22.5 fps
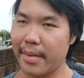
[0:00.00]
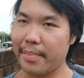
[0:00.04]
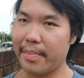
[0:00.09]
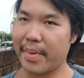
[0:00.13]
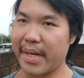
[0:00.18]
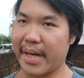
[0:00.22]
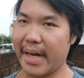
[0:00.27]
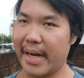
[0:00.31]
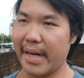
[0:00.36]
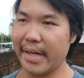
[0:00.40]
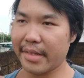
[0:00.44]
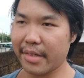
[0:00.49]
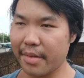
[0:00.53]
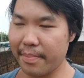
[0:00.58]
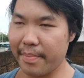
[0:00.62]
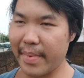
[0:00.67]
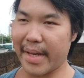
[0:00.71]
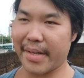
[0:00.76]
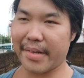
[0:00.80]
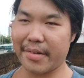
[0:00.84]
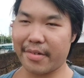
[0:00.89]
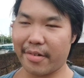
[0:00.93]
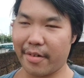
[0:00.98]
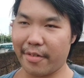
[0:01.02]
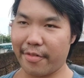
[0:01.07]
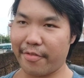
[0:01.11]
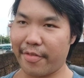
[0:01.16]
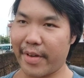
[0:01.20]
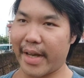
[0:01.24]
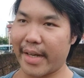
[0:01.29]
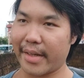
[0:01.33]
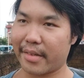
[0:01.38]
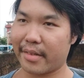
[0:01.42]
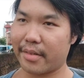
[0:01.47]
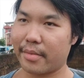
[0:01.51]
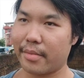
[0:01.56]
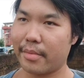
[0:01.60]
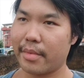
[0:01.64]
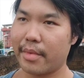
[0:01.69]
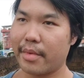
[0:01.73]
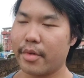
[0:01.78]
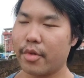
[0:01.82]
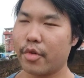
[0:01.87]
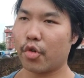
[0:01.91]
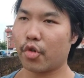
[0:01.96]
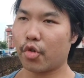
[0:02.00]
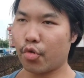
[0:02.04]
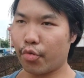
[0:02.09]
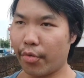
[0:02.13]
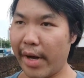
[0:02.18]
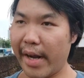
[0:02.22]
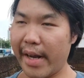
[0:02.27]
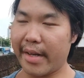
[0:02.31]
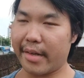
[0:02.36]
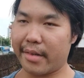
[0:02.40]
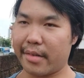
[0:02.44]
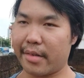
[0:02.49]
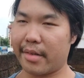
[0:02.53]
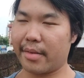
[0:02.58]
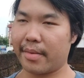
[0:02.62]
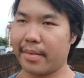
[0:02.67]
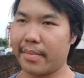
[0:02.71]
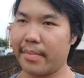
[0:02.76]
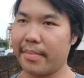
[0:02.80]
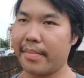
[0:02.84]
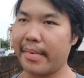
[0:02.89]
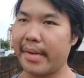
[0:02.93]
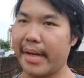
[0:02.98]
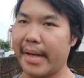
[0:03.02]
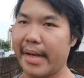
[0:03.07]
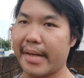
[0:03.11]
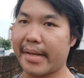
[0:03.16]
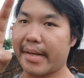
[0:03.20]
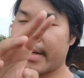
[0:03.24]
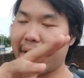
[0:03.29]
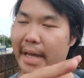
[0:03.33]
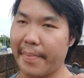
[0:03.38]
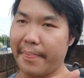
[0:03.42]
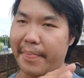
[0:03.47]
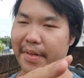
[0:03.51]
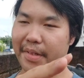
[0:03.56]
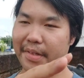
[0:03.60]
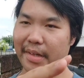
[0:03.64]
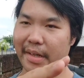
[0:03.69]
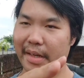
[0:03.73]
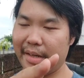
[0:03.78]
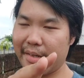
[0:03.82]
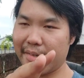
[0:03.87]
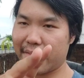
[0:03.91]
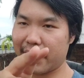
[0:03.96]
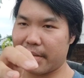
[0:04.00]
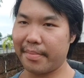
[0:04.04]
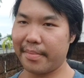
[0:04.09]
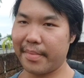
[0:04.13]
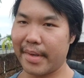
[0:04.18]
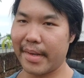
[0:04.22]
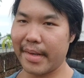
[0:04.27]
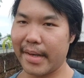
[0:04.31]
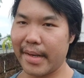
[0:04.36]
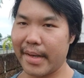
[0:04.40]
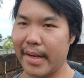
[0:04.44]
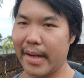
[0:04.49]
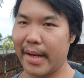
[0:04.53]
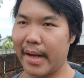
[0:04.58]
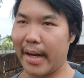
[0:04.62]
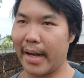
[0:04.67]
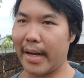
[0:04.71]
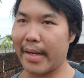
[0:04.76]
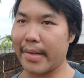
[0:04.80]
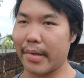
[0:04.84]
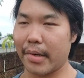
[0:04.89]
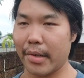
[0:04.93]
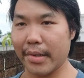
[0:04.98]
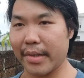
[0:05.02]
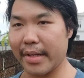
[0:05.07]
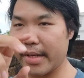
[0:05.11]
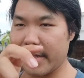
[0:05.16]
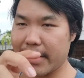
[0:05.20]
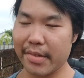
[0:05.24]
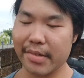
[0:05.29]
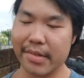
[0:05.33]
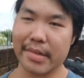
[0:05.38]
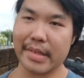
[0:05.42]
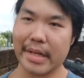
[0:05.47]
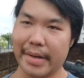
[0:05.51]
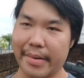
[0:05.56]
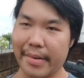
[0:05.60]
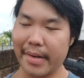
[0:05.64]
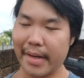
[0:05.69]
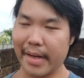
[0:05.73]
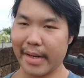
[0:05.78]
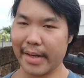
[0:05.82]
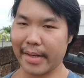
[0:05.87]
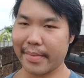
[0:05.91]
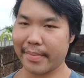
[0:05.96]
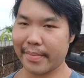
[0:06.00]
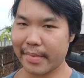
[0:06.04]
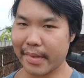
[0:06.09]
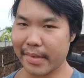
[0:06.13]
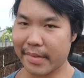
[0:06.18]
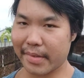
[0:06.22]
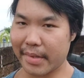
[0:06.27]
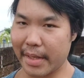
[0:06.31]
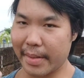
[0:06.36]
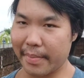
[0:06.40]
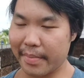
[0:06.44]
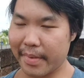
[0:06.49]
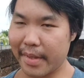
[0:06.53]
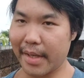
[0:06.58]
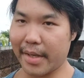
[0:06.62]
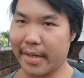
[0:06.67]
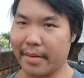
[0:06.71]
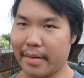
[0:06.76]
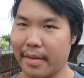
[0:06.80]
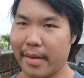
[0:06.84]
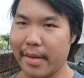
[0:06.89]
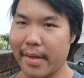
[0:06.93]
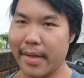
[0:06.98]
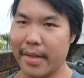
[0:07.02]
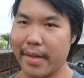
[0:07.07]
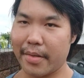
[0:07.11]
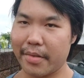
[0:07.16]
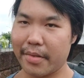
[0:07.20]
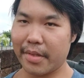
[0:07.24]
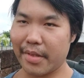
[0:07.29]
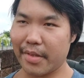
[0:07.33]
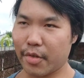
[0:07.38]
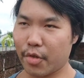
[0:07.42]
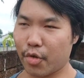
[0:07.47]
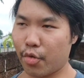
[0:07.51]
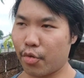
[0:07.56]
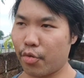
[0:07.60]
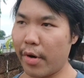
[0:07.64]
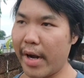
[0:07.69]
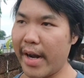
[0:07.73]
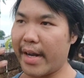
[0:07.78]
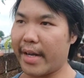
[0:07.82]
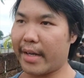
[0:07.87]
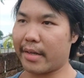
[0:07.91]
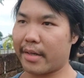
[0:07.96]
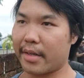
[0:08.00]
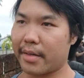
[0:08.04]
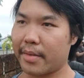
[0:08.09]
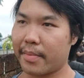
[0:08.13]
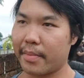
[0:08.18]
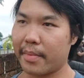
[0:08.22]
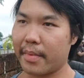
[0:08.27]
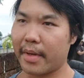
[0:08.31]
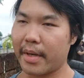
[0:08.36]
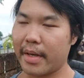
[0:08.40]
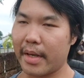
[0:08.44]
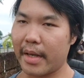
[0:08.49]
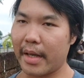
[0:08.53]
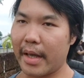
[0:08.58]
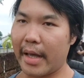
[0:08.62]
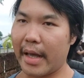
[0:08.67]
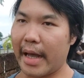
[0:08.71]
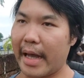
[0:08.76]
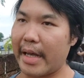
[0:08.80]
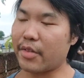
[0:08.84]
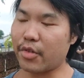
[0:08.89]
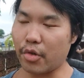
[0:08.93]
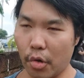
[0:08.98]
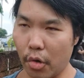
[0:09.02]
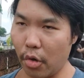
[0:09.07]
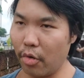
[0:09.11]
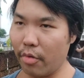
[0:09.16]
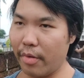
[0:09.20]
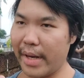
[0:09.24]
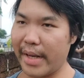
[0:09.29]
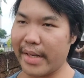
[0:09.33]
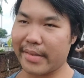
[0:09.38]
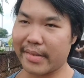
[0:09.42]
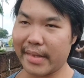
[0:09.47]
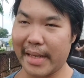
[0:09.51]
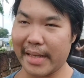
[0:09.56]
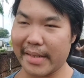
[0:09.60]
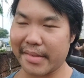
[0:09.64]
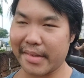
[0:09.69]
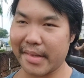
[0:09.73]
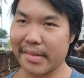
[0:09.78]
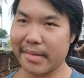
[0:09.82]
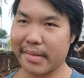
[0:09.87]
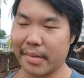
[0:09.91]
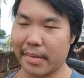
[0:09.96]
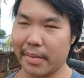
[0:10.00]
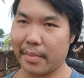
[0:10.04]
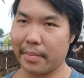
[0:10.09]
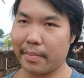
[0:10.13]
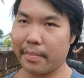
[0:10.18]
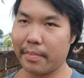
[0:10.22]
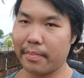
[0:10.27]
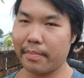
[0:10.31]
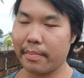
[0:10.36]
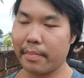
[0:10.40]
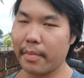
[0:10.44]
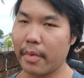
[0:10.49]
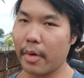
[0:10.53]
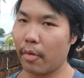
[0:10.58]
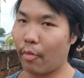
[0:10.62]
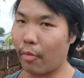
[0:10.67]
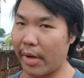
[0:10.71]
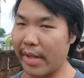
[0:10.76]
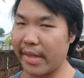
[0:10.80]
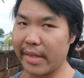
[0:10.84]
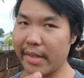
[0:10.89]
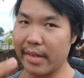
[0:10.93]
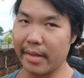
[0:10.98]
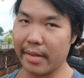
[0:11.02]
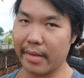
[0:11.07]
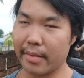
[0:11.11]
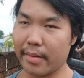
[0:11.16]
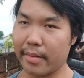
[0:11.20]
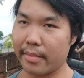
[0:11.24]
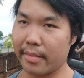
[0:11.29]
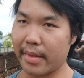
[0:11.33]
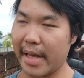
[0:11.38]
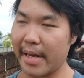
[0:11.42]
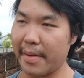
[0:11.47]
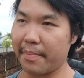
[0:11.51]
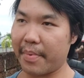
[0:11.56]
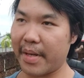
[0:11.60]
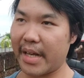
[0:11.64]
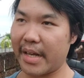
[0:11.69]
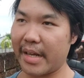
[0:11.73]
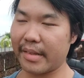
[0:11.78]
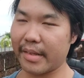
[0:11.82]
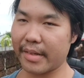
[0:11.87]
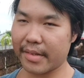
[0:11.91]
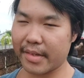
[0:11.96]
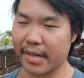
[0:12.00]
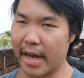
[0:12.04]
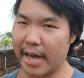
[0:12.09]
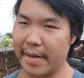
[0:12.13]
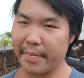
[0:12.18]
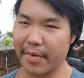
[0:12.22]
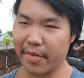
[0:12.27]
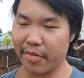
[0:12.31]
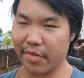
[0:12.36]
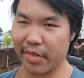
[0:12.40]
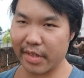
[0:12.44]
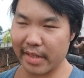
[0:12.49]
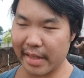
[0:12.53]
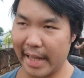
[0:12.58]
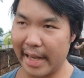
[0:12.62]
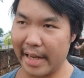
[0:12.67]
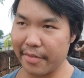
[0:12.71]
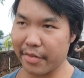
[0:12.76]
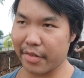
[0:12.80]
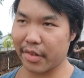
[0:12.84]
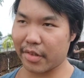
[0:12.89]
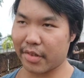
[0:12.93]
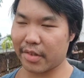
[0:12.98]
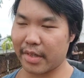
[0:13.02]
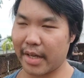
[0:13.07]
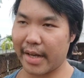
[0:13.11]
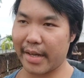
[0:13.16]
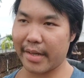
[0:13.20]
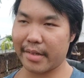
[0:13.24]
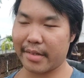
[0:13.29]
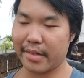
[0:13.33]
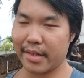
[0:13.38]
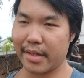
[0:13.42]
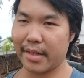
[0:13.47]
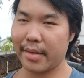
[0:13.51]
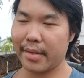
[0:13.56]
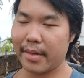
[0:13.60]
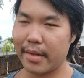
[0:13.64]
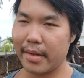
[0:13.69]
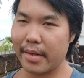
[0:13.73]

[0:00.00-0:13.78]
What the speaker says: But as a matter of fact, trade and capitalism are not necessarily the same thing. You see, trade has always existed. Whether that be in the time of slave society,